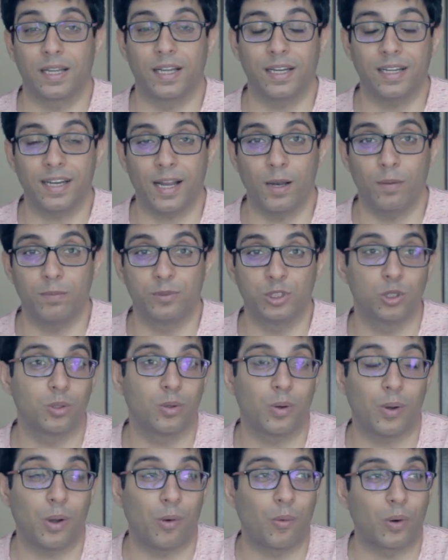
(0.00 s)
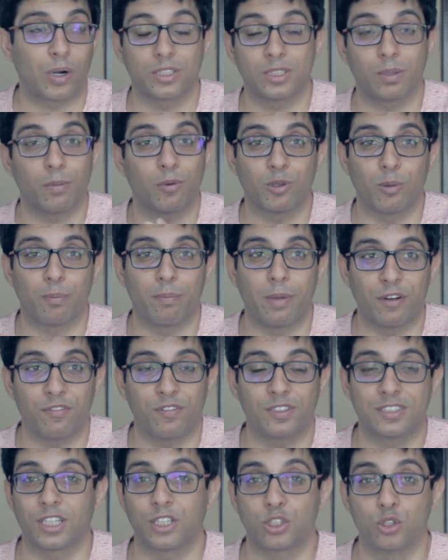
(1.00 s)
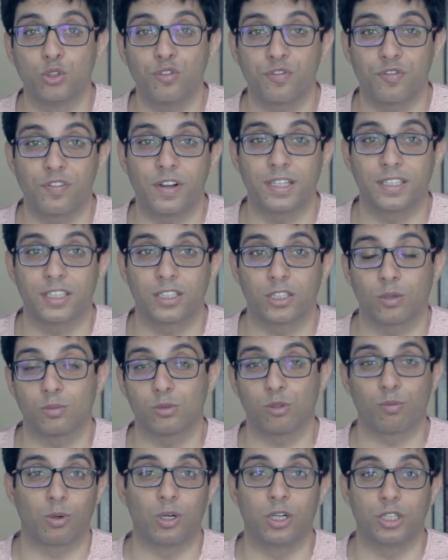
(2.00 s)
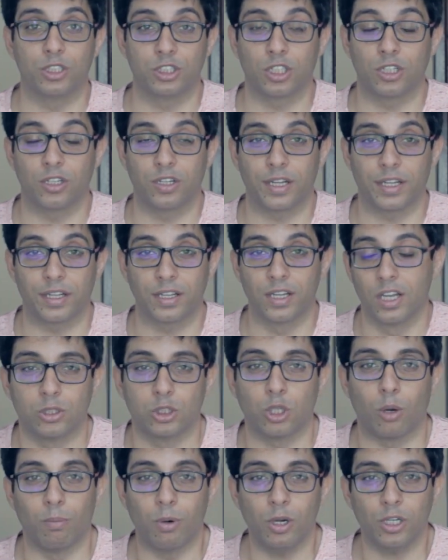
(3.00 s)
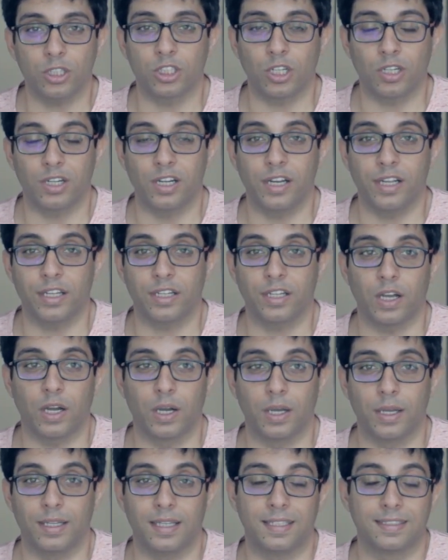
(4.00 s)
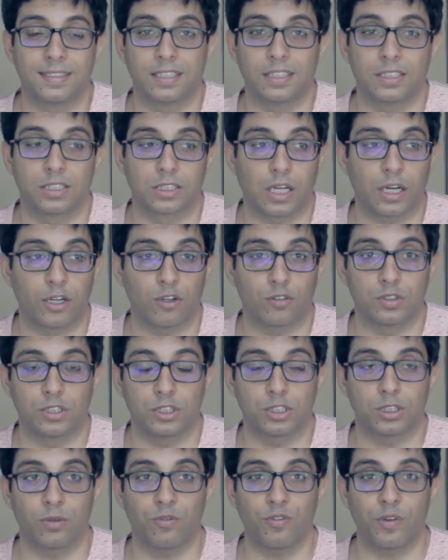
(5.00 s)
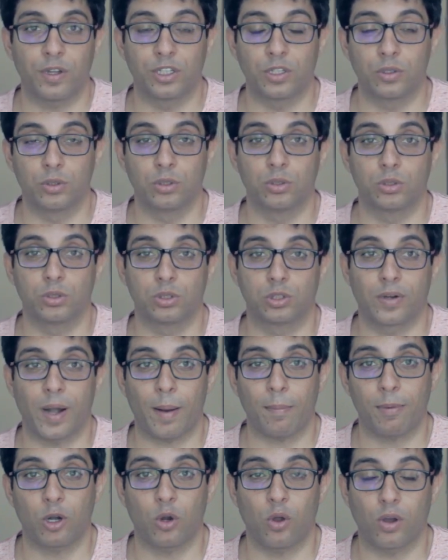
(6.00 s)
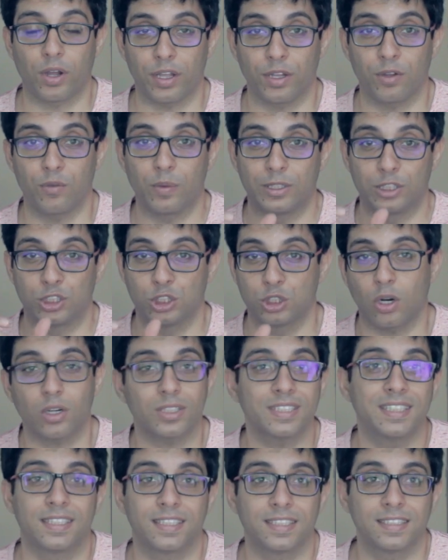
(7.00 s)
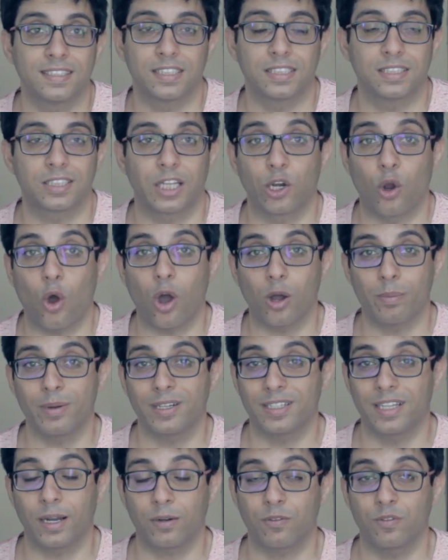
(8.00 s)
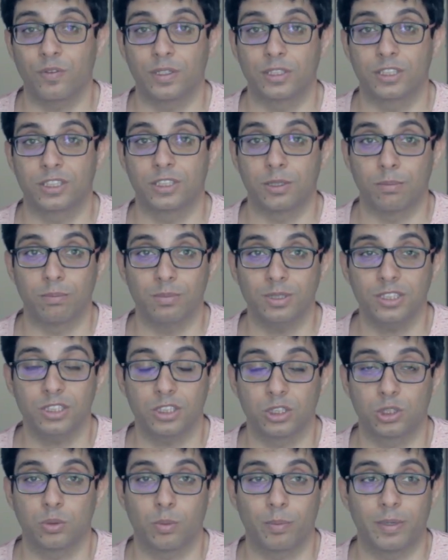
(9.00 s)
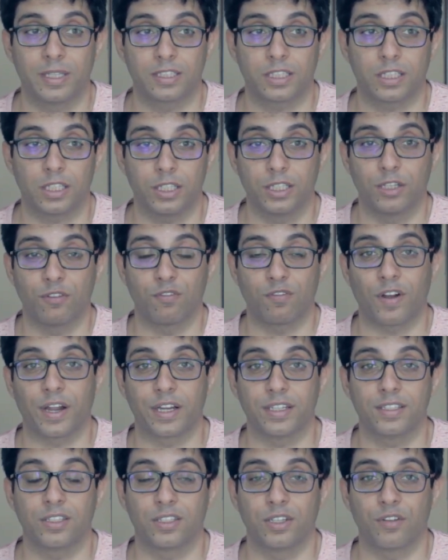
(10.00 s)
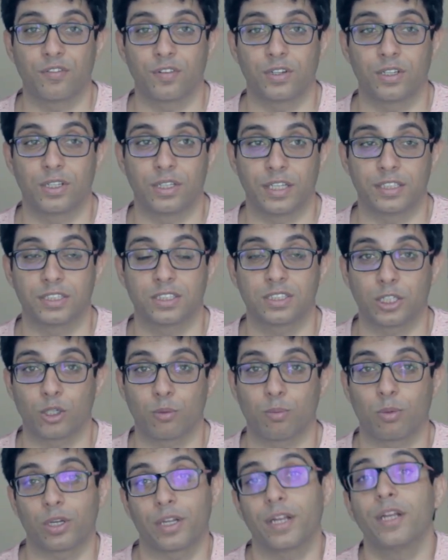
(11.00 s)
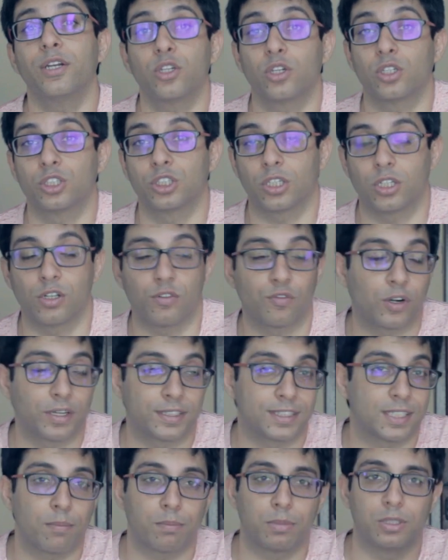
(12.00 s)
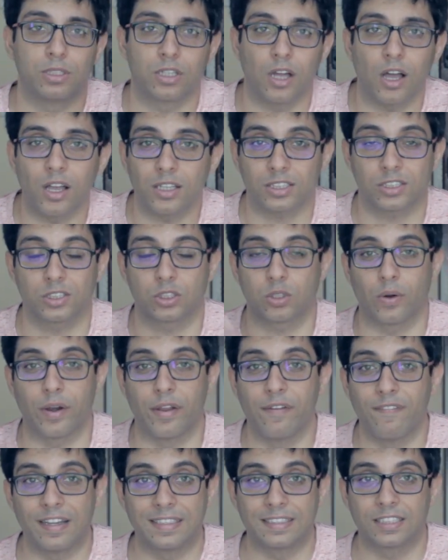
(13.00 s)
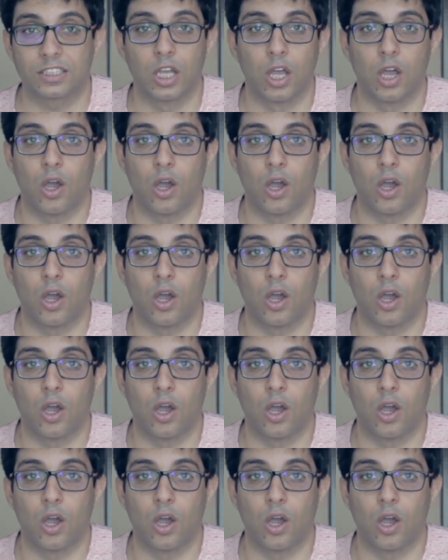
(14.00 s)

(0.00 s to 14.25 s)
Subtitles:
it helped you? What are some of the benefits that you felt in terms of bullet journaling? So bullet journaling is this kind of system where you use rapid logging with short sentences and augment that with symbols to basically define the different things that you're putting into your journal. For example, tasks or events